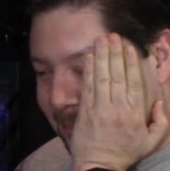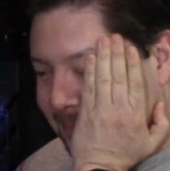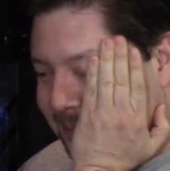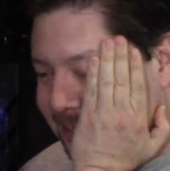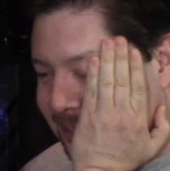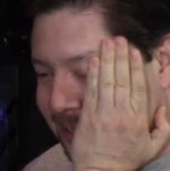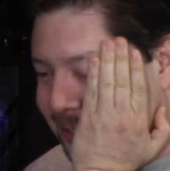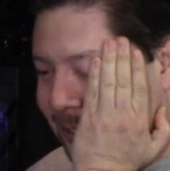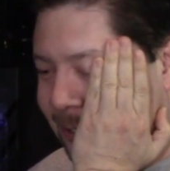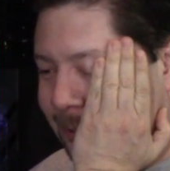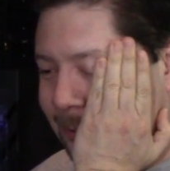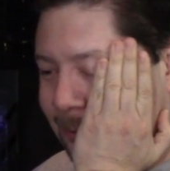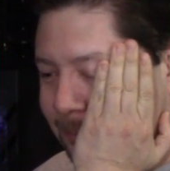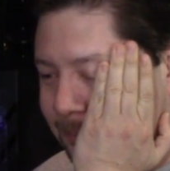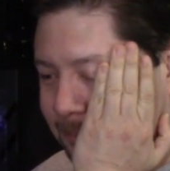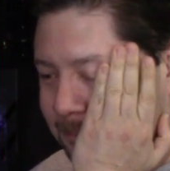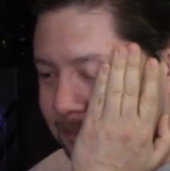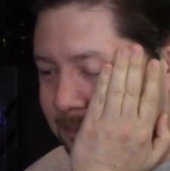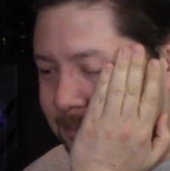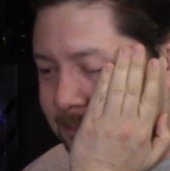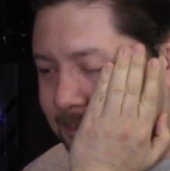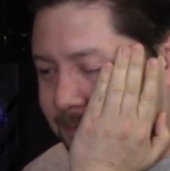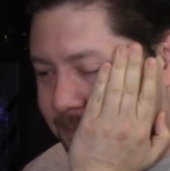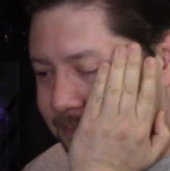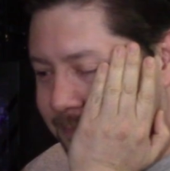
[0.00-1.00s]
So
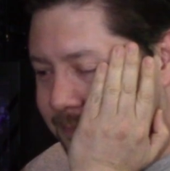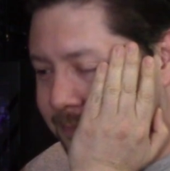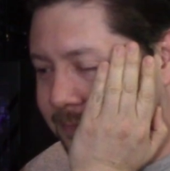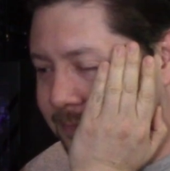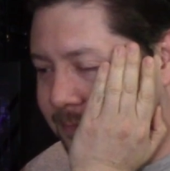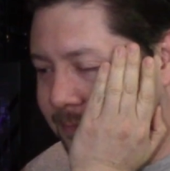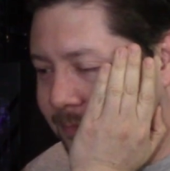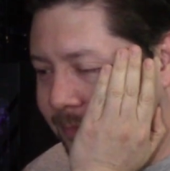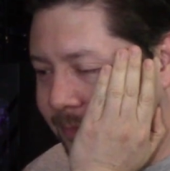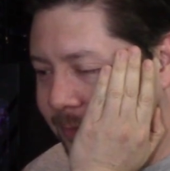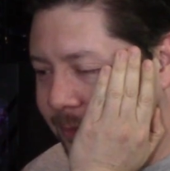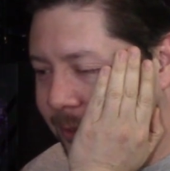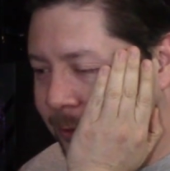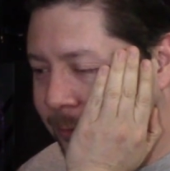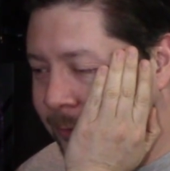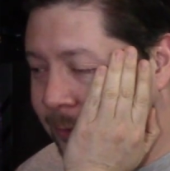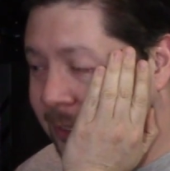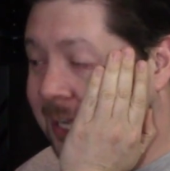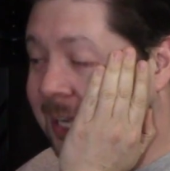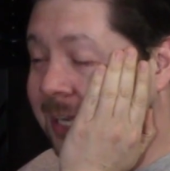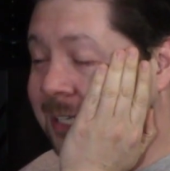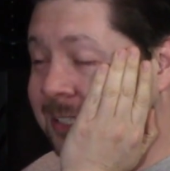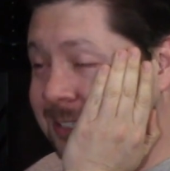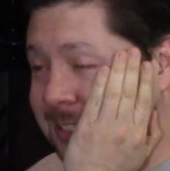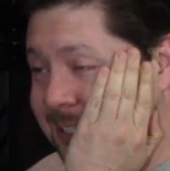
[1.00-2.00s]
we
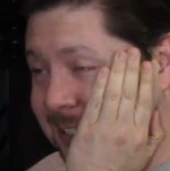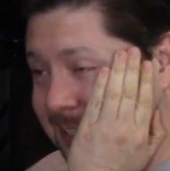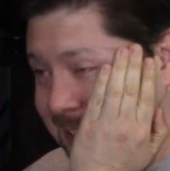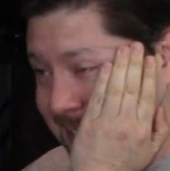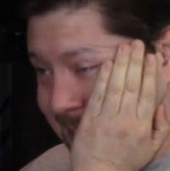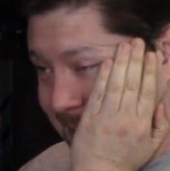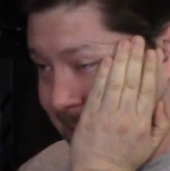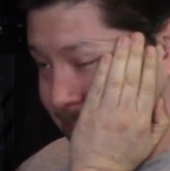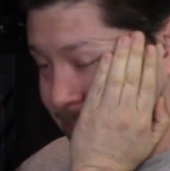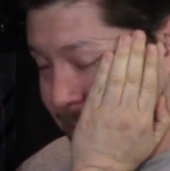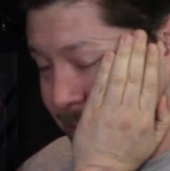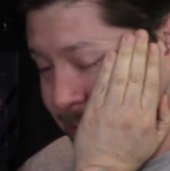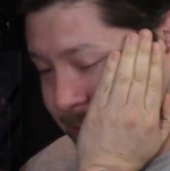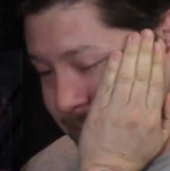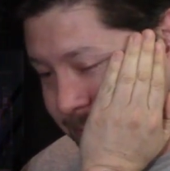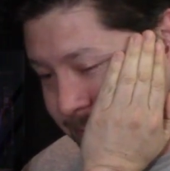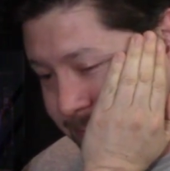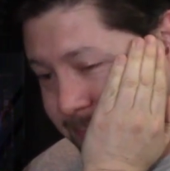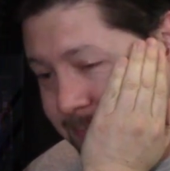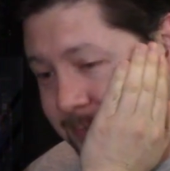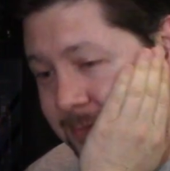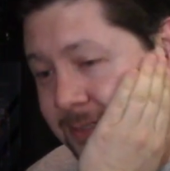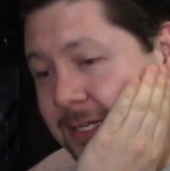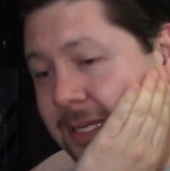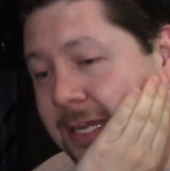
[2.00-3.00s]
get to the lounge,
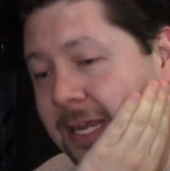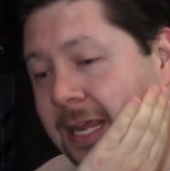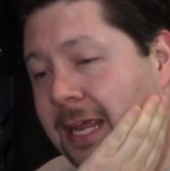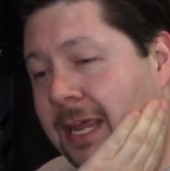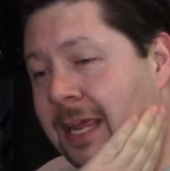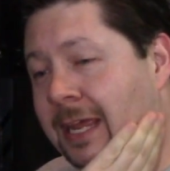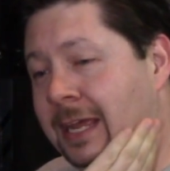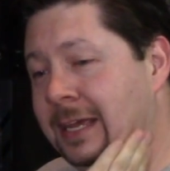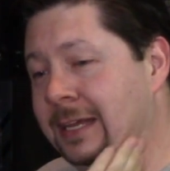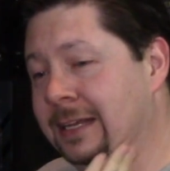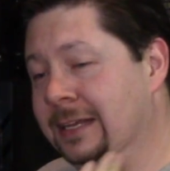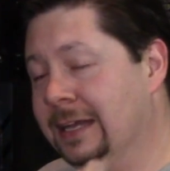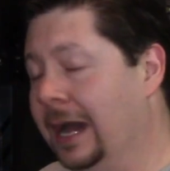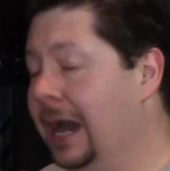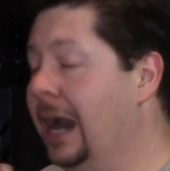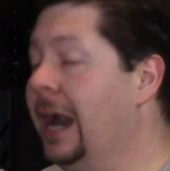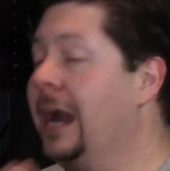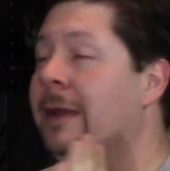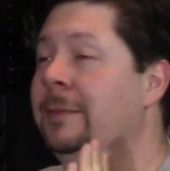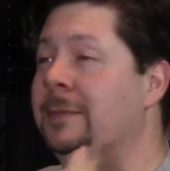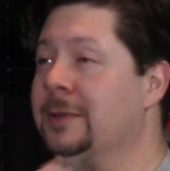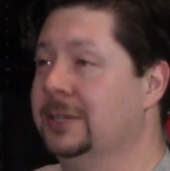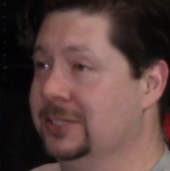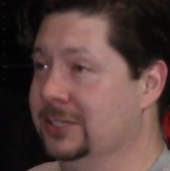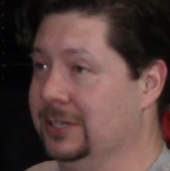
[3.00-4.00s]
and
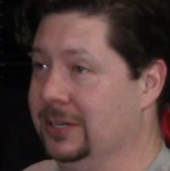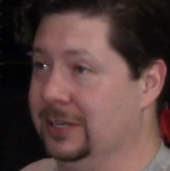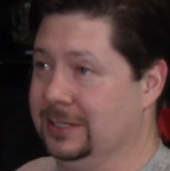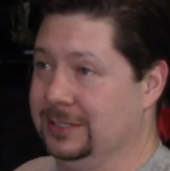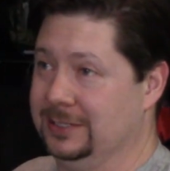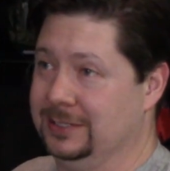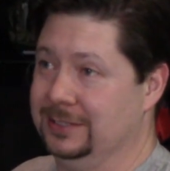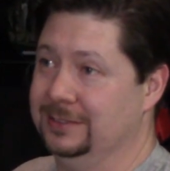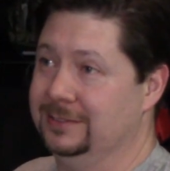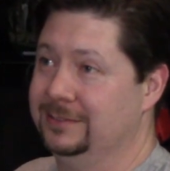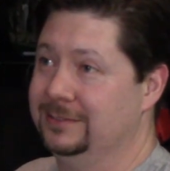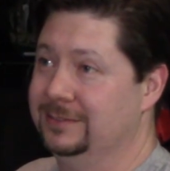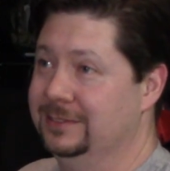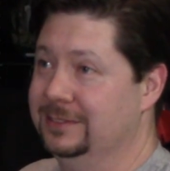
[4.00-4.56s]
I'm exhausted.